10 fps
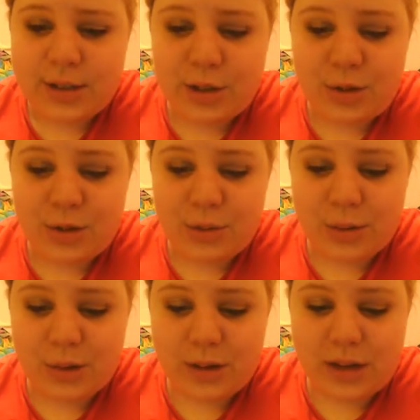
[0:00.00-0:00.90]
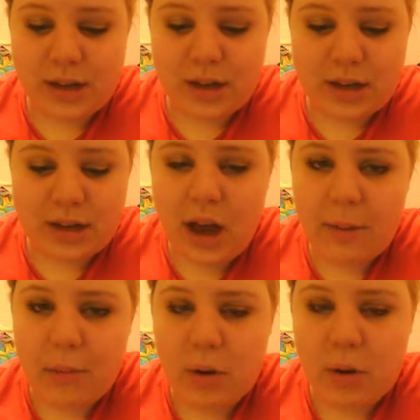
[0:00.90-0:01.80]
to cut
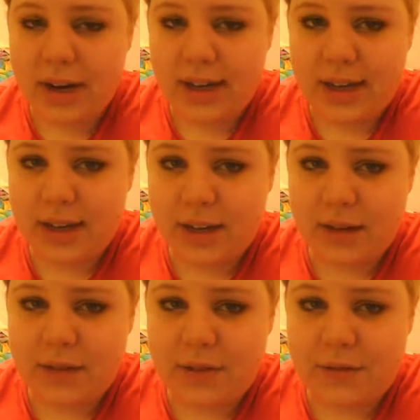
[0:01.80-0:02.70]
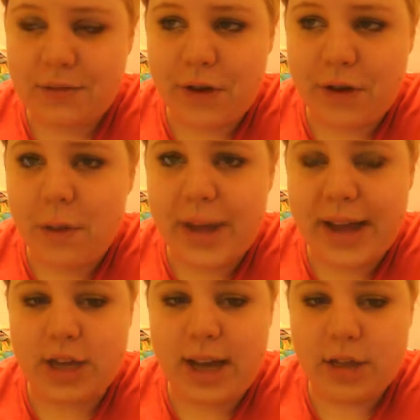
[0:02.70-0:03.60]
more money from
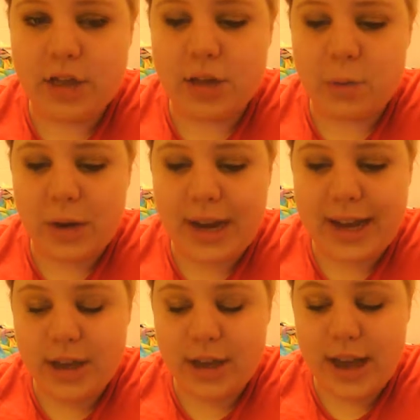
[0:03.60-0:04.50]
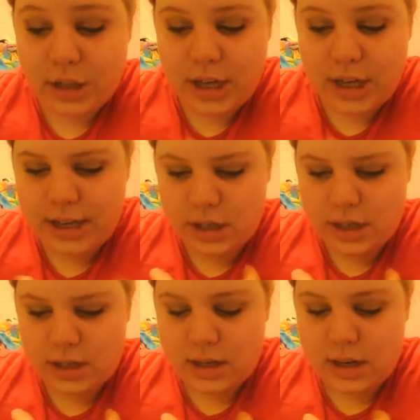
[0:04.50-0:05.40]
education when
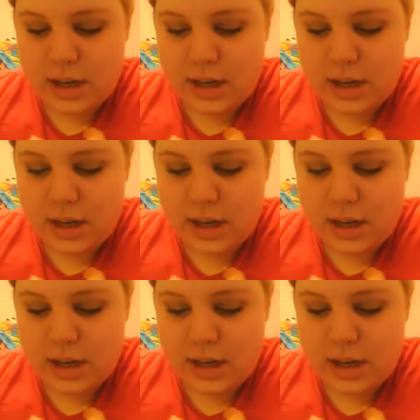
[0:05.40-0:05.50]
education